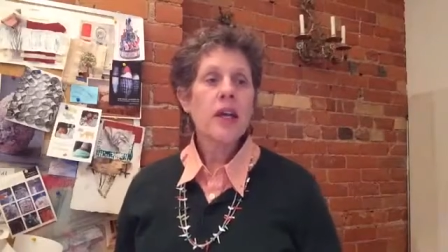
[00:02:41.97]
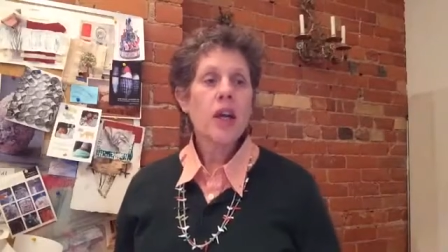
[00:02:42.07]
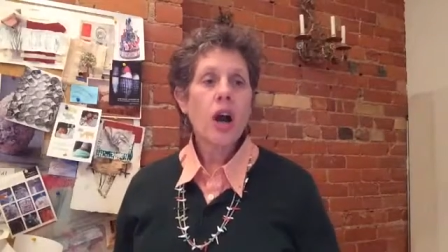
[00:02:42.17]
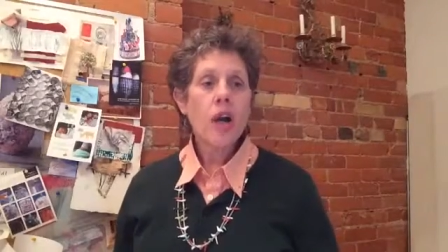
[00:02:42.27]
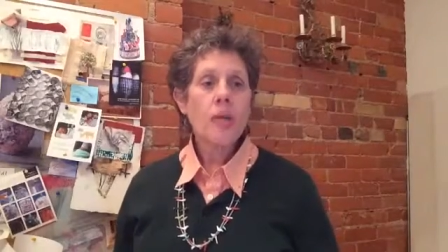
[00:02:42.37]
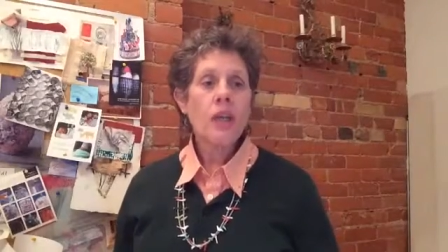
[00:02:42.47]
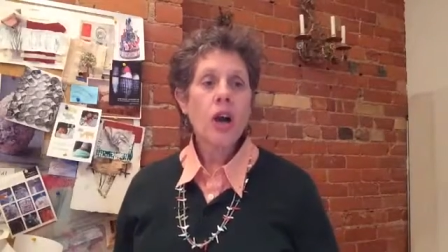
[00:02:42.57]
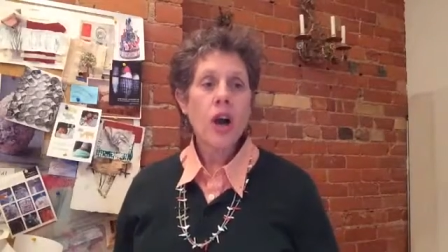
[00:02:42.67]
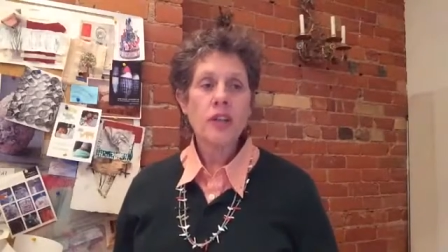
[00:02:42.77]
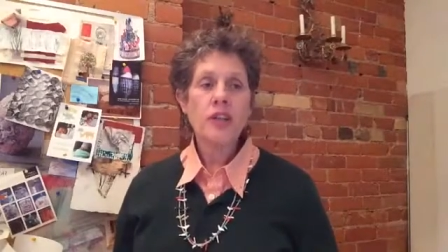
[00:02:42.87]
common
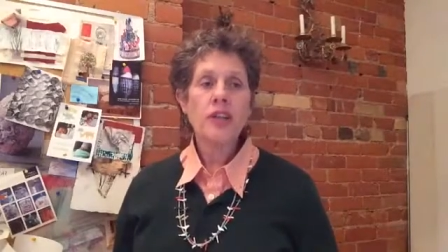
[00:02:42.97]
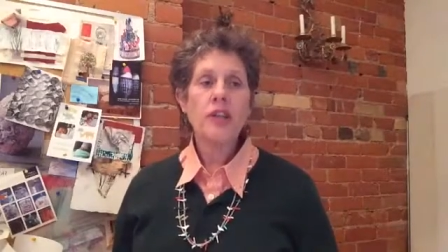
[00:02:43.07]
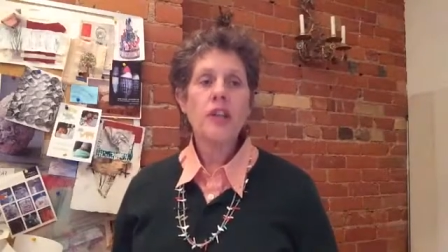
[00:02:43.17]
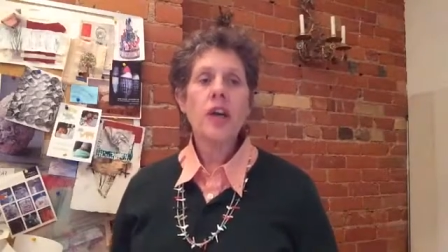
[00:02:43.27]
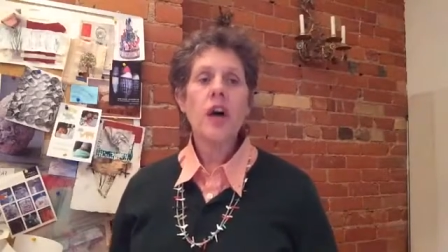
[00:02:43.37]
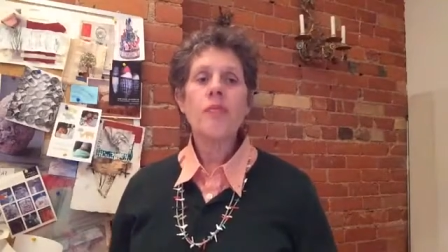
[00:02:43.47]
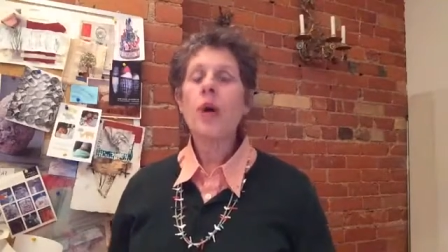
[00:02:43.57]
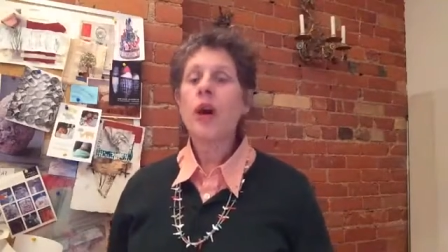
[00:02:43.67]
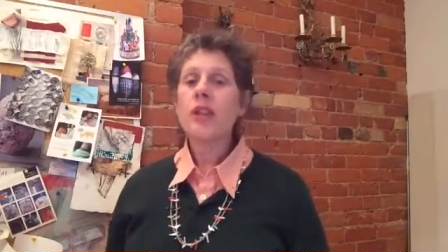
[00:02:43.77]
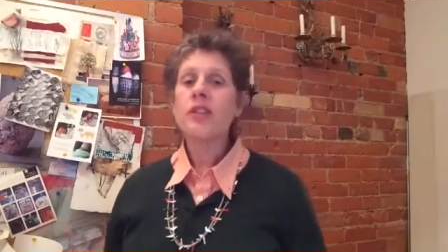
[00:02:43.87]
causes of
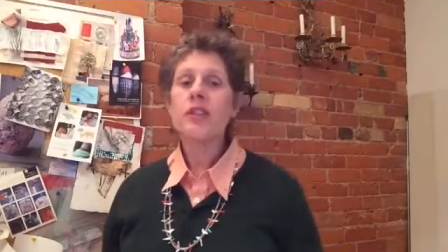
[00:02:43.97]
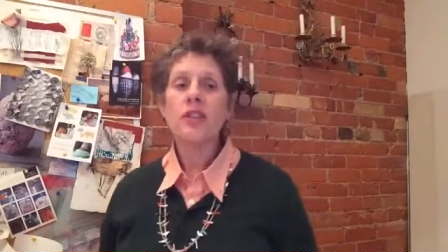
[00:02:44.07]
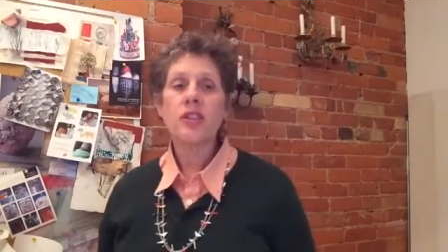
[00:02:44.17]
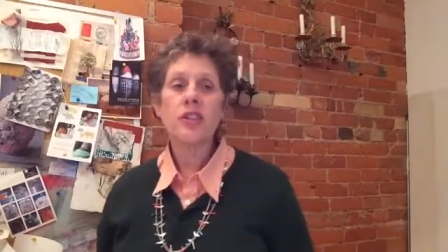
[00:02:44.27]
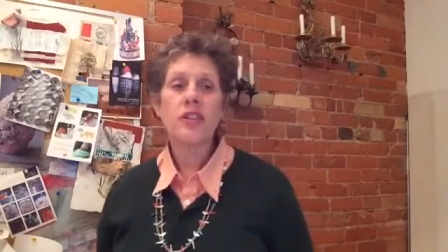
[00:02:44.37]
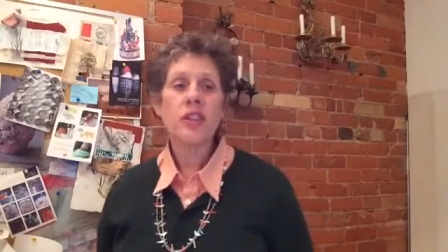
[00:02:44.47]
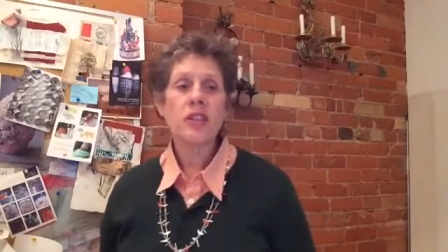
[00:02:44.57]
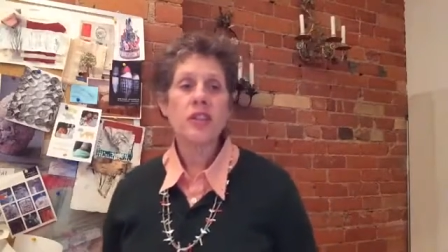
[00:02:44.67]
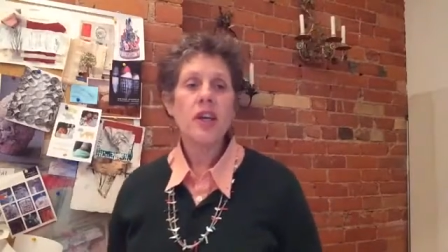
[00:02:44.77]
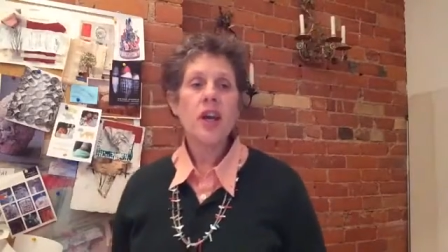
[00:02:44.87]
Parkinson's
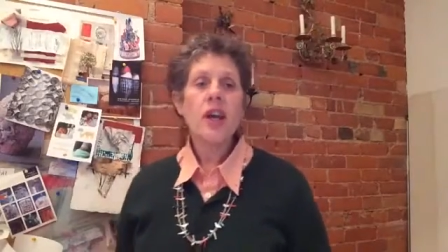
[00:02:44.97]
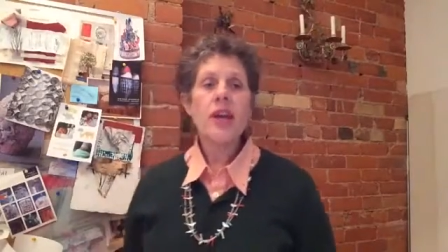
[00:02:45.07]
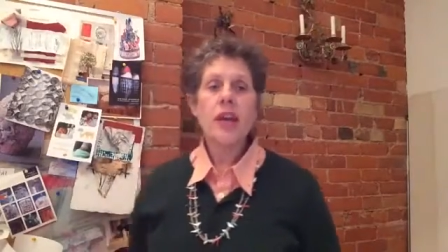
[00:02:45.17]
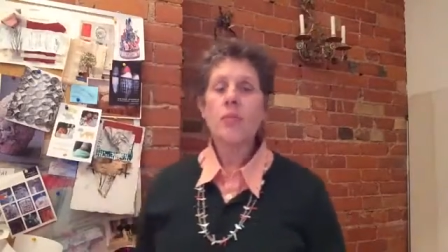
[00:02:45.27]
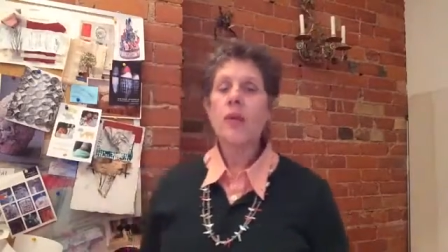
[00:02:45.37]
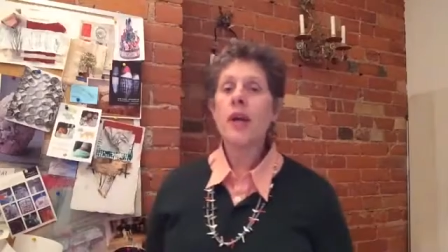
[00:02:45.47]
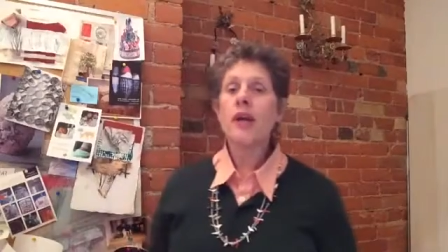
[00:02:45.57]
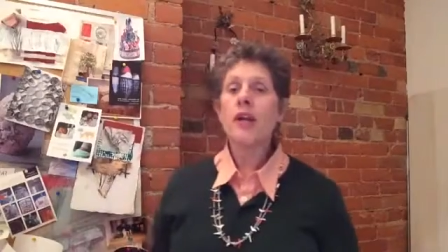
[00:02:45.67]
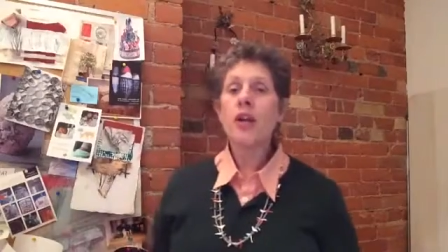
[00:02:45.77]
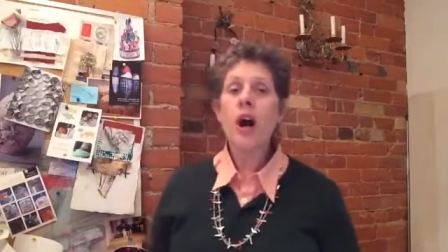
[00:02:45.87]
disease that impair
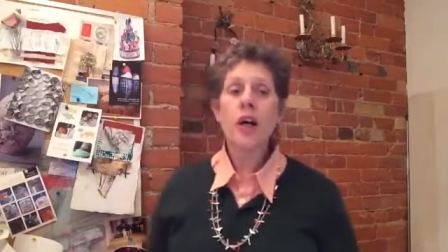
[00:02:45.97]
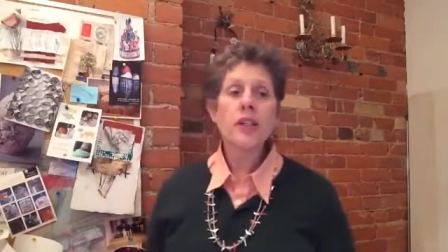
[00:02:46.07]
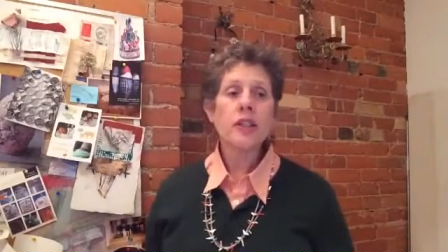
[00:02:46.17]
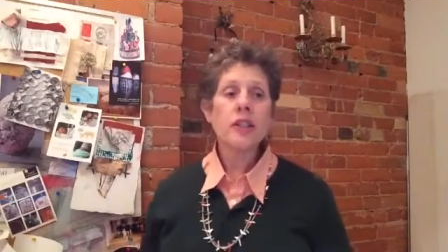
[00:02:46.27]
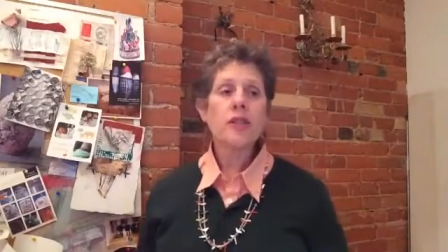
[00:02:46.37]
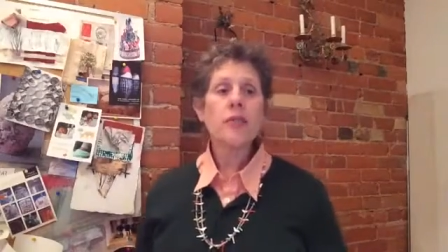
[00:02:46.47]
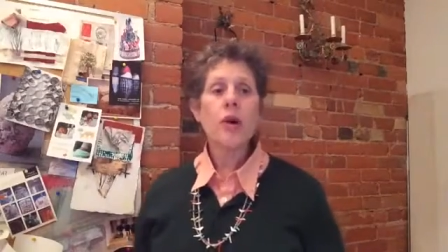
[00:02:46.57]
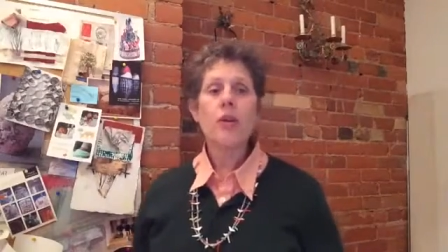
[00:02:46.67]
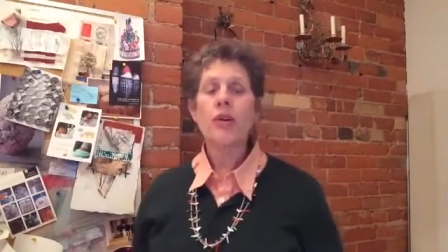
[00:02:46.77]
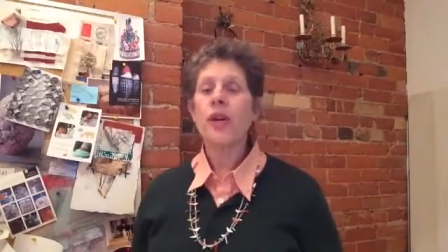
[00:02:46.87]
cognitive,
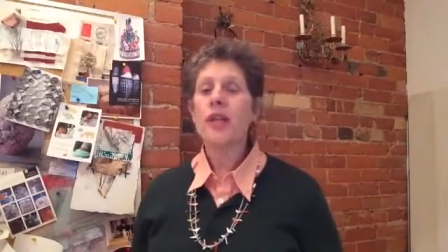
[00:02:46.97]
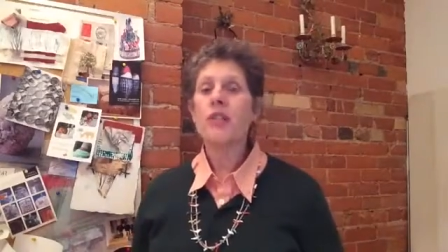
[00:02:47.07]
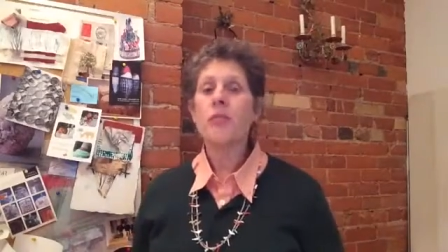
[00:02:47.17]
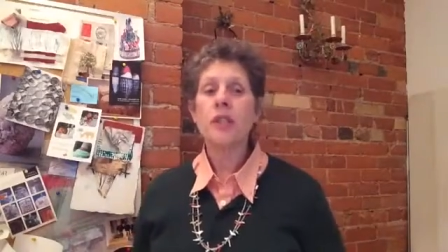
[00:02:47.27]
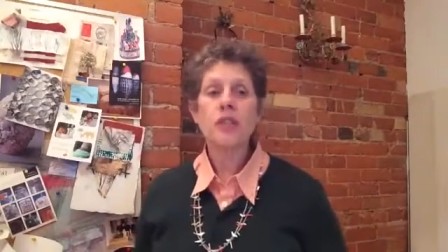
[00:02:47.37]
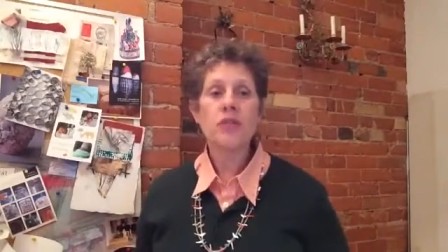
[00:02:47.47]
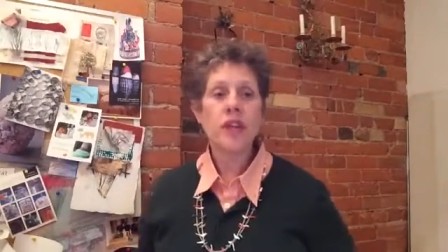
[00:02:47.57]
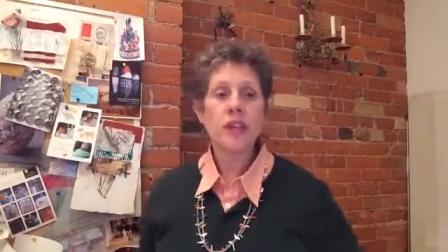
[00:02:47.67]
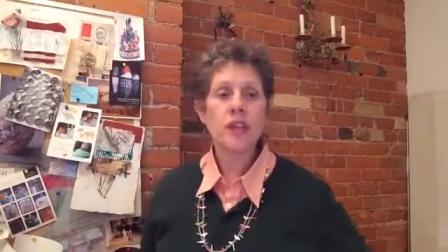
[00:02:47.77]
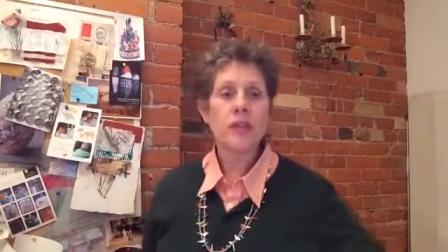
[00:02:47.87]
motor, and speech
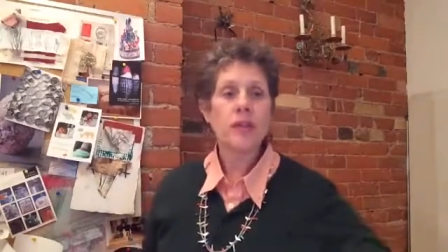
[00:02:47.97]
function.